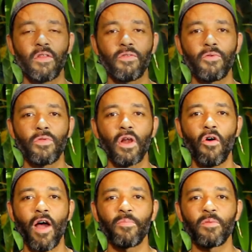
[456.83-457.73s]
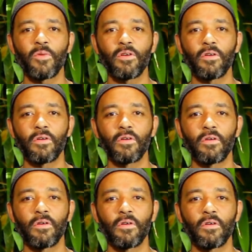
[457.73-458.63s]
through the lower
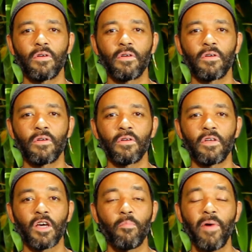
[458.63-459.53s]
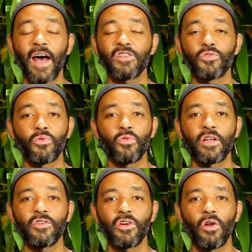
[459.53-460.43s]
abdomen. You can pass through all
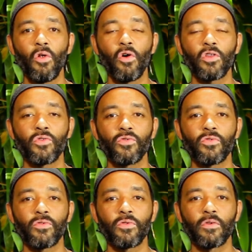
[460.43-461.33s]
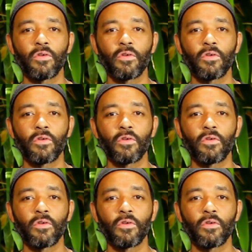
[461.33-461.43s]
the internal organs